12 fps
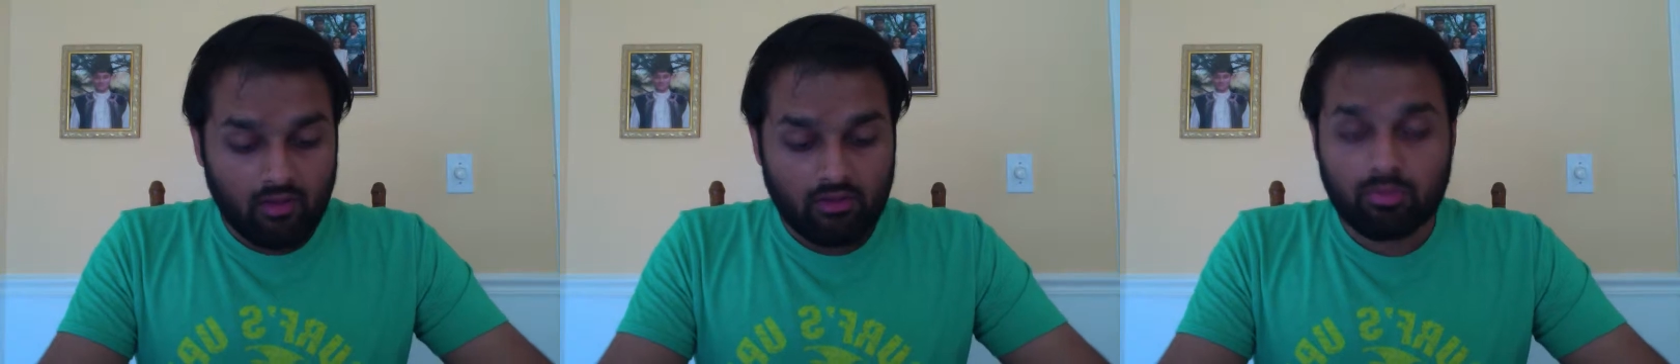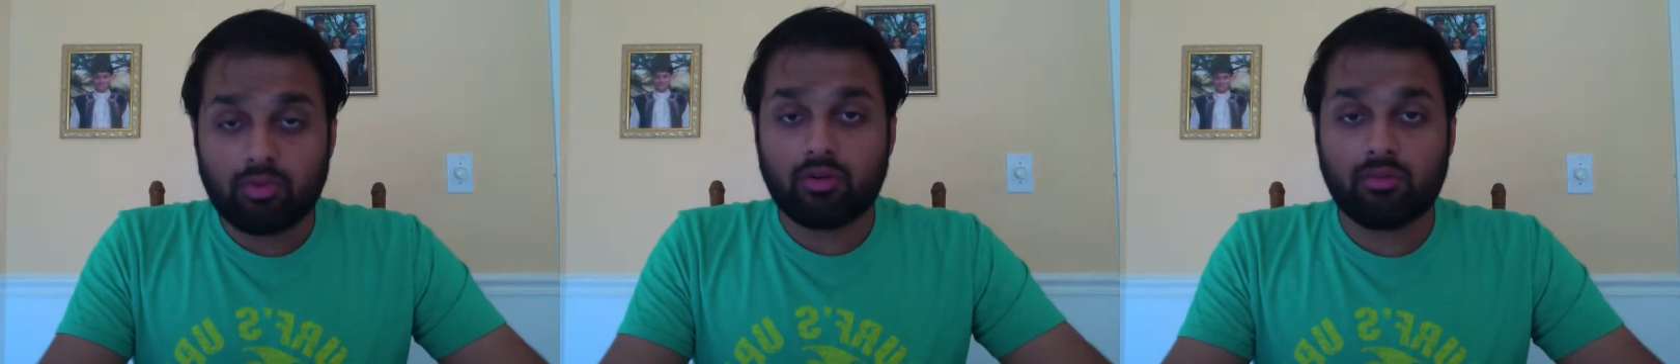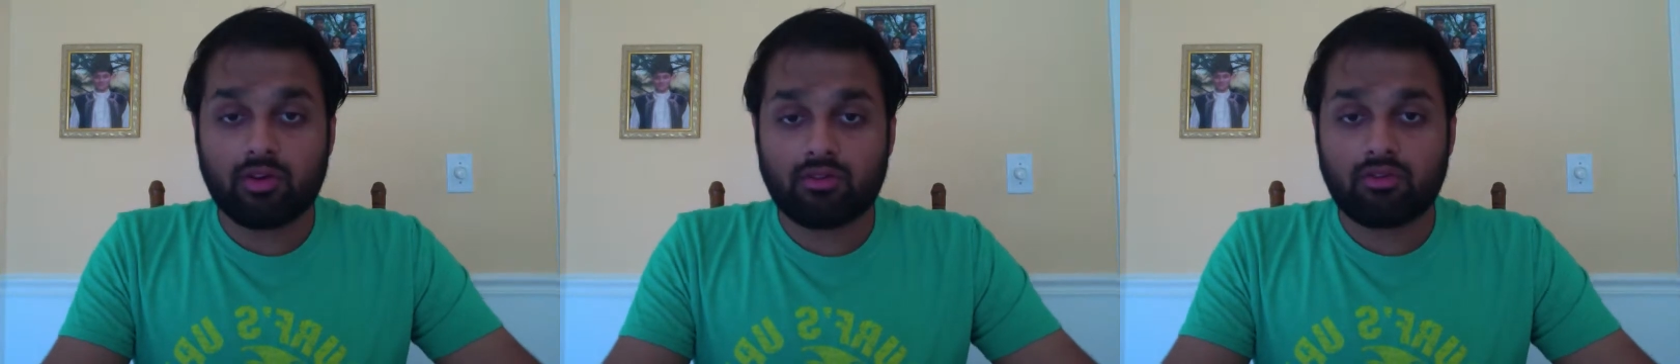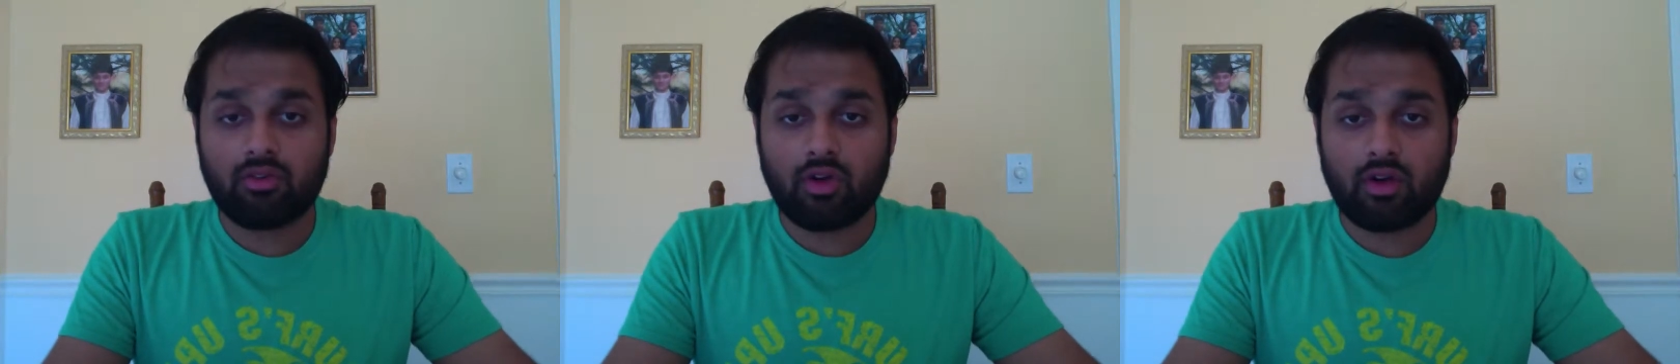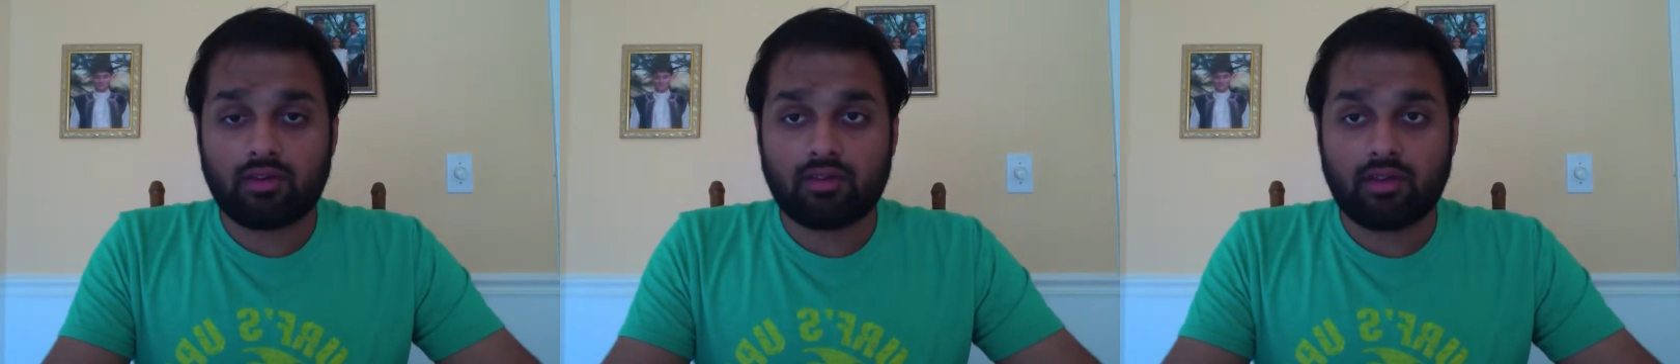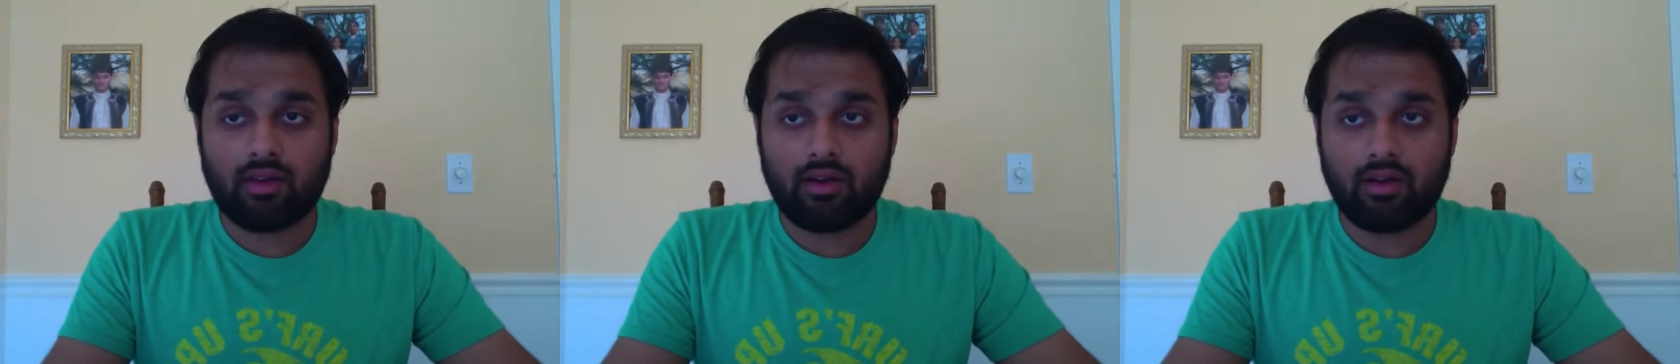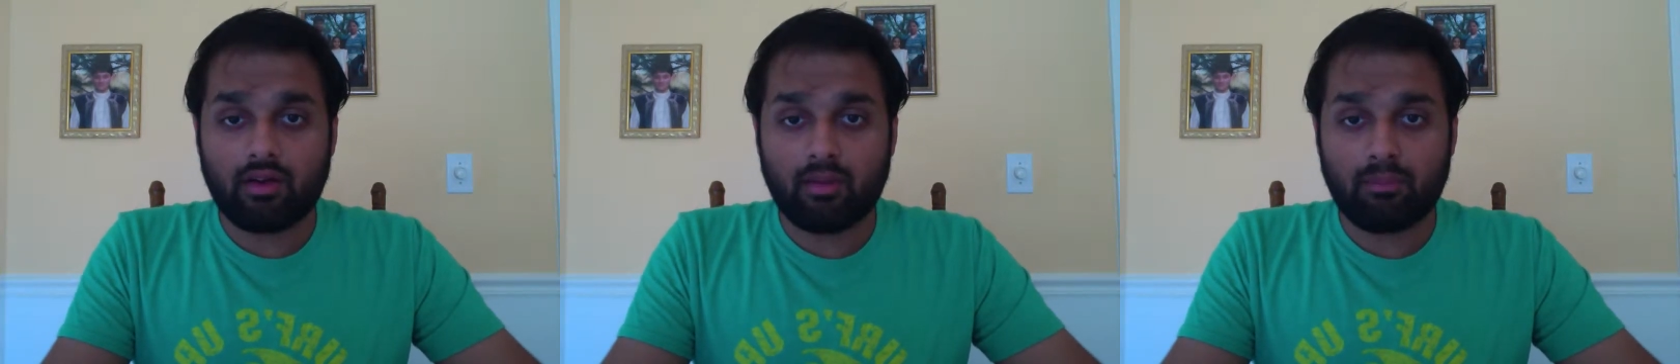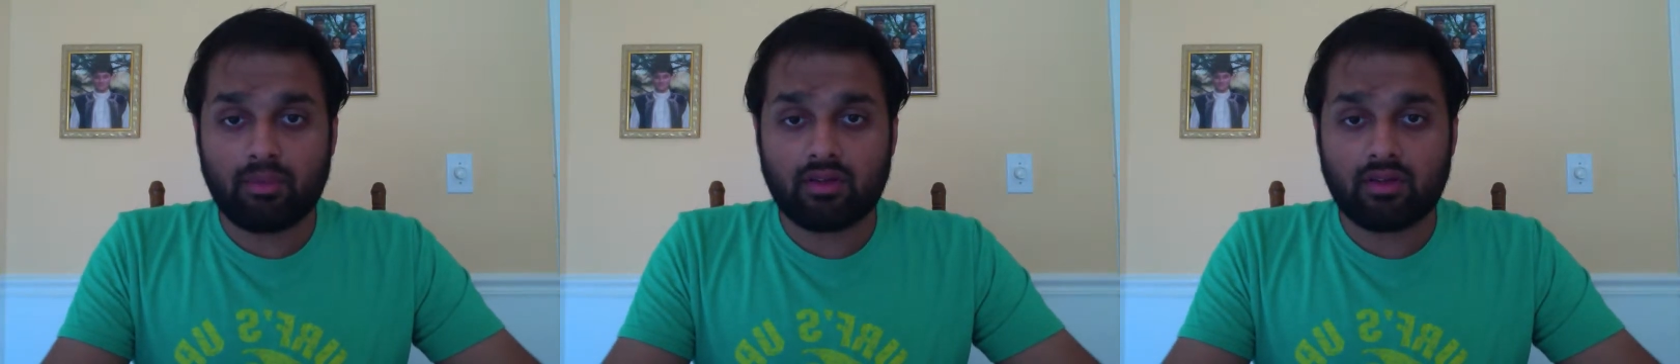So pretty much you know how to set it up.